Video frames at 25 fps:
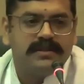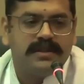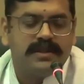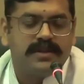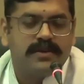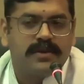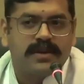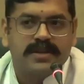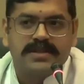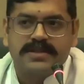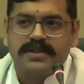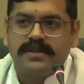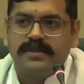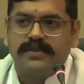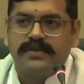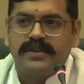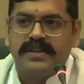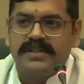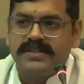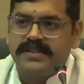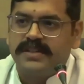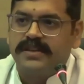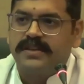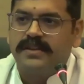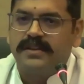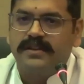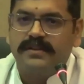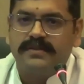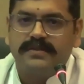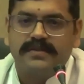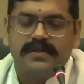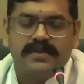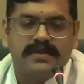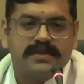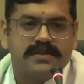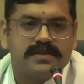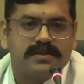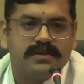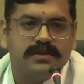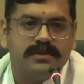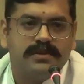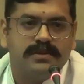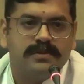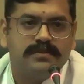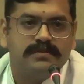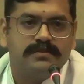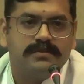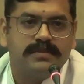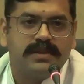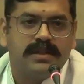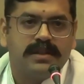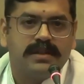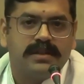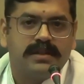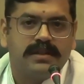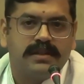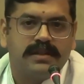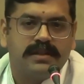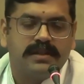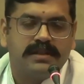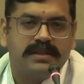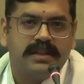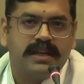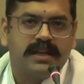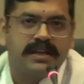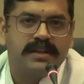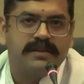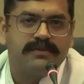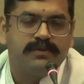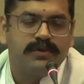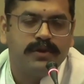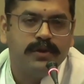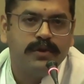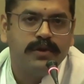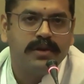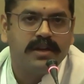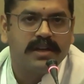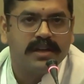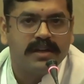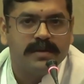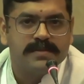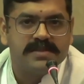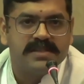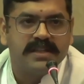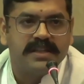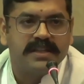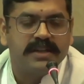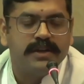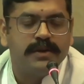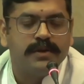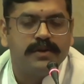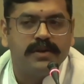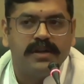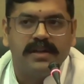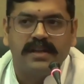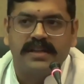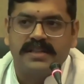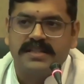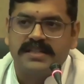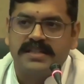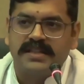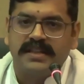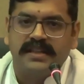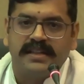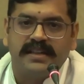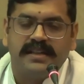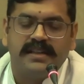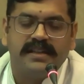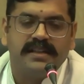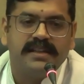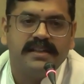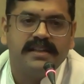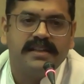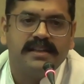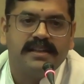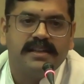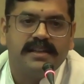introduction of EasyGov. So there are few terms that you need to understand.